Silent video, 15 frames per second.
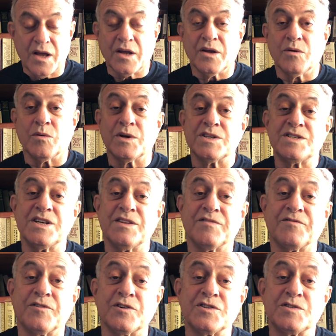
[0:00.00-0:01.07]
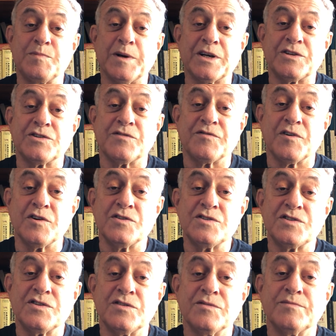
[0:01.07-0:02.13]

You want to see the first picture first?